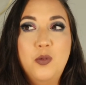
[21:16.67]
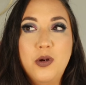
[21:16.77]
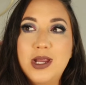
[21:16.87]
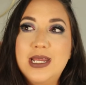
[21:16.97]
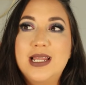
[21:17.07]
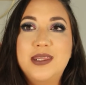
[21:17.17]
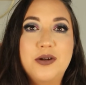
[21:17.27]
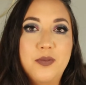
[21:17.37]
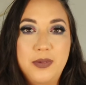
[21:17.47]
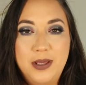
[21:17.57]
working a
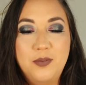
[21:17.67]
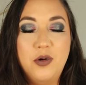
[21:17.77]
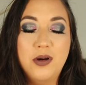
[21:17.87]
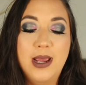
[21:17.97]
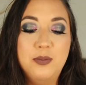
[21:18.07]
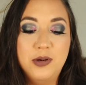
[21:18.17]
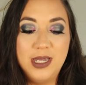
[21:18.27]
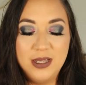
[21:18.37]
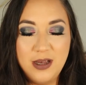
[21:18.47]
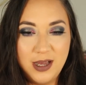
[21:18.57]
little bit more at
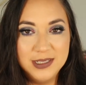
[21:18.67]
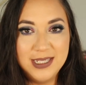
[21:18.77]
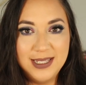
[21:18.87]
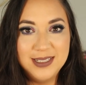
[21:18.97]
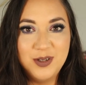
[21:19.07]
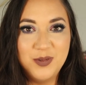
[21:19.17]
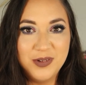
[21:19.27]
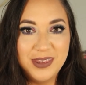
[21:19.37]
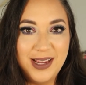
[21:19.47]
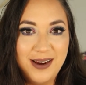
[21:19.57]
putting content
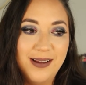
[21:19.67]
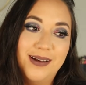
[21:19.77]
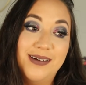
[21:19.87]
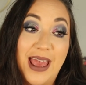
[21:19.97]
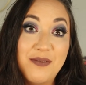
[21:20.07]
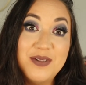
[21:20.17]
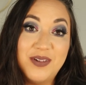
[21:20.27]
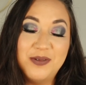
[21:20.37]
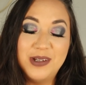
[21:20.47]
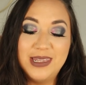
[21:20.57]
over there and having
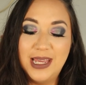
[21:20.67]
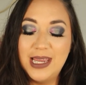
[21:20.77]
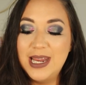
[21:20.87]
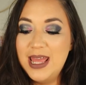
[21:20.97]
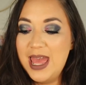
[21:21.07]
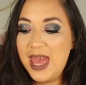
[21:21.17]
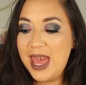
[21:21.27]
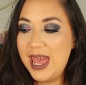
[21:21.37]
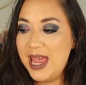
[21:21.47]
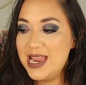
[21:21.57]
fun with it.
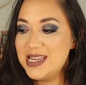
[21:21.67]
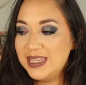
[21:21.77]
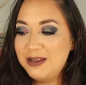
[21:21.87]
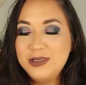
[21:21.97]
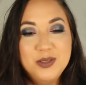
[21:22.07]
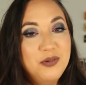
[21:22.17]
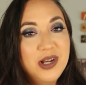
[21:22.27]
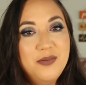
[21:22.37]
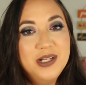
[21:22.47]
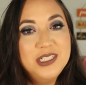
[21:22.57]
And that was
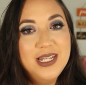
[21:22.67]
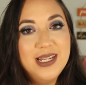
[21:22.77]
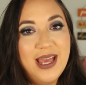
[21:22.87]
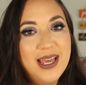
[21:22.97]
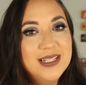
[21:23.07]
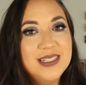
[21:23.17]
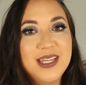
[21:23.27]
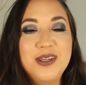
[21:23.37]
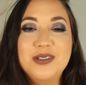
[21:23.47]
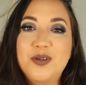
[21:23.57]
pretty much it, guys.
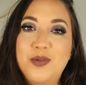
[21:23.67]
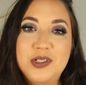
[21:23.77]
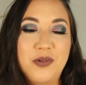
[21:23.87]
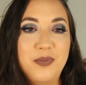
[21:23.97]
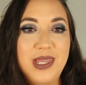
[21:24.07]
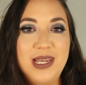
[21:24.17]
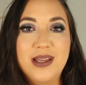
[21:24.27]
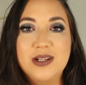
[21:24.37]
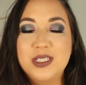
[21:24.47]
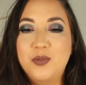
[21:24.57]
Thank you so much for being
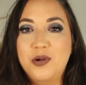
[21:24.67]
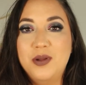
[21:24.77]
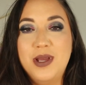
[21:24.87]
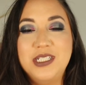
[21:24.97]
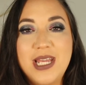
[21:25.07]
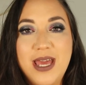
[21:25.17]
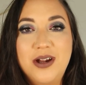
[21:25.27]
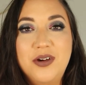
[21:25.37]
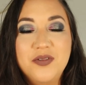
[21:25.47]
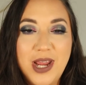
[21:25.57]
here, supporting my
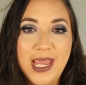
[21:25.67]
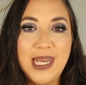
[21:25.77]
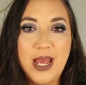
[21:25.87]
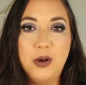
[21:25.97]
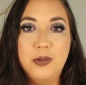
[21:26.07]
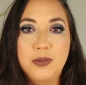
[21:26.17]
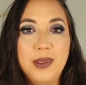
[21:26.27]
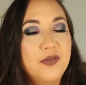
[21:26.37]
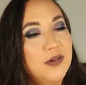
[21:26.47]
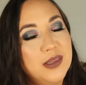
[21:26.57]
channel, for hanging out with
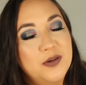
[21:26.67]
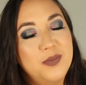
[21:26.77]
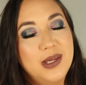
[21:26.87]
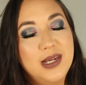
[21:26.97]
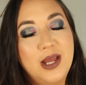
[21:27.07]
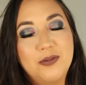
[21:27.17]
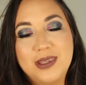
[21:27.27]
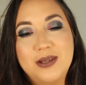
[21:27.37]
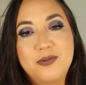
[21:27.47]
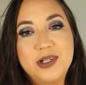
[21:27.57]
me for a little bit. I
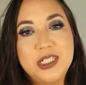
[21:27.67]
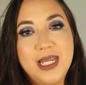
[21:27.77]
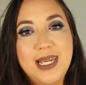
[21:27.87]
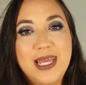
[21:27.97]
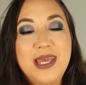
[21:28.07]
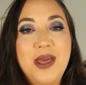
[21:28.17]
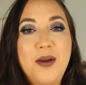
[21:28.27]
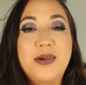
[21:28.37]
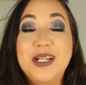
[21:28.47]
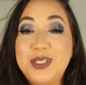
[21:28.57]
really appreciate it.
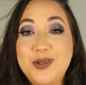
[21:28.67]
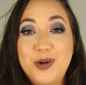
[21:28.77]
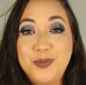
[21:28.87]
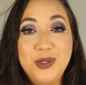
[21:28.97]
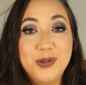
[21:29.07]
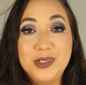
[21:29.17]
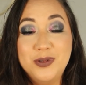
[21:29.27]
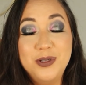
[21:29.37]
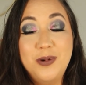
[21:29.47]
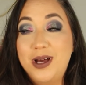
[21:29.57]
But I do hope you are
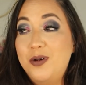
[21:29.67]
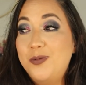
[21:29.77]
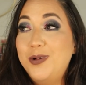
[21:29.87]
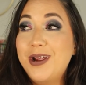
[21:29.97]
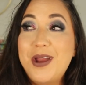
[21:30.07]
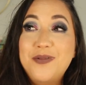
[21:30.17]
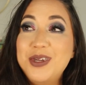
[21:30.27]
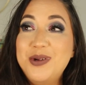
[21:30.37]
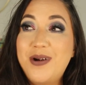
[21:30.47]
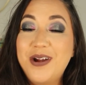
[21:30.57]
doing well wherever
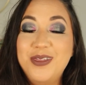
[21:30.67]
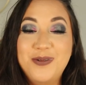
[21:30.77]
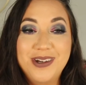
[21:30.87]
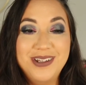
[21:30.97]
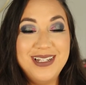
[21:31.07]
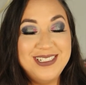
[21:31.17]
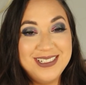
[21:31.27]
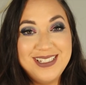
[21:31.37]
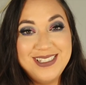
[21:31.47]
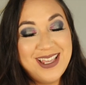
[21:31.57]
you are in the world and
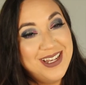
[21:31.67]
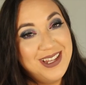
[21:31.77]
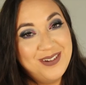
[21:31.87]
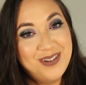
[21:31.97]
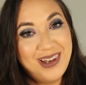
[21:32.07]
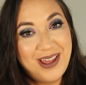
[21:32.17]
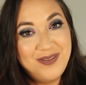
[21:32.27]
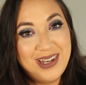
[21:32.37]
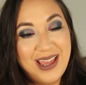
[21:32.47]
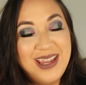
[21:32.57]
just sending you
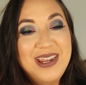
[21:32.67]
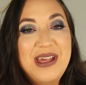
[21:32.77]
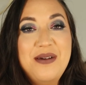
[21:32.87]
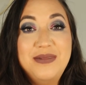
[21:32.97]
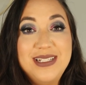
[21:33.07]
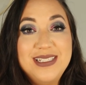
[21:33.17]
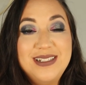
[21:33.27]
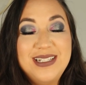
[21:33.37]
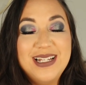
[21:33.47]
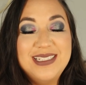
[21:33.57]
love and light. But
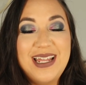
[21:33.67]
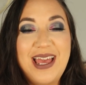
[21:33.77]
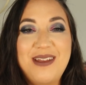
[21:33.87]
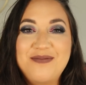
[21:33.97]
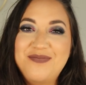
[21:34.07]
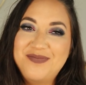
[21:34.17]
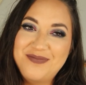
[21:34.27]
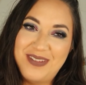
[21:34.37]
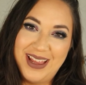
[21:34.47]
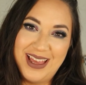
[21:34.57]
until next time,
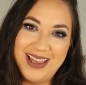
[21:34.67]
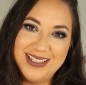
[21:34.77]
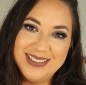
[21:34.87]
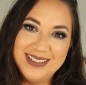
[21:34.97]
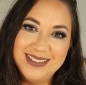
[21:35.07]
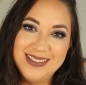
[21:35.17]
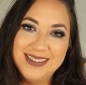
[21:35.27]
bye guys.